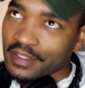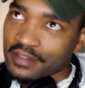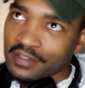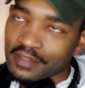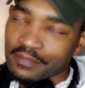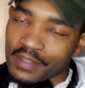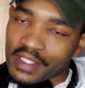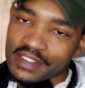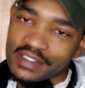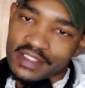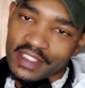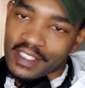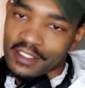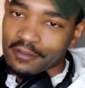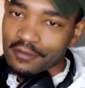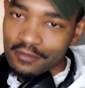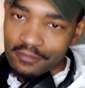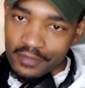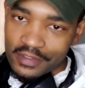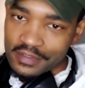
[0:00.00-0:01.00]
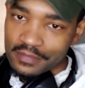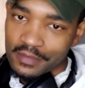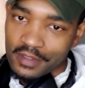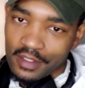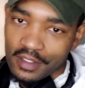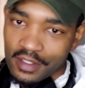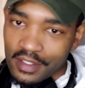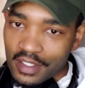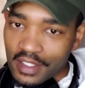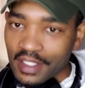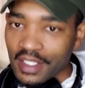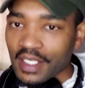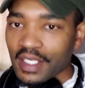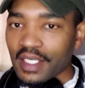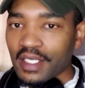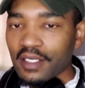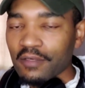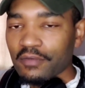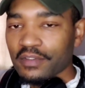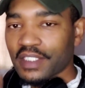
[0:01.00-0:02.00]
it's in my channel which we call it
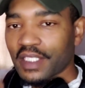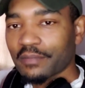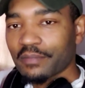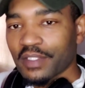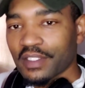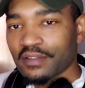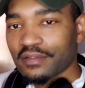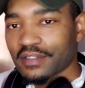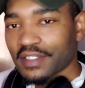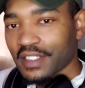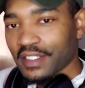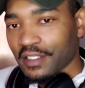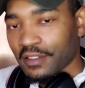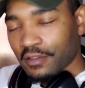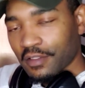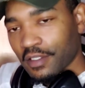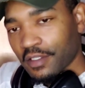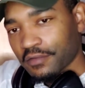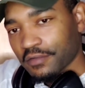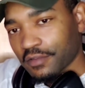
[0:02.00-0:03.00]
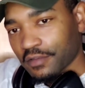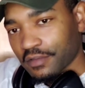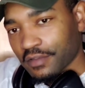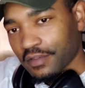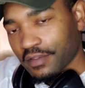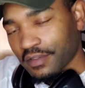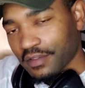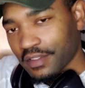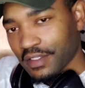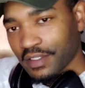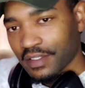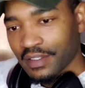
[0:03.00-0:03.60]
with that being said i'll also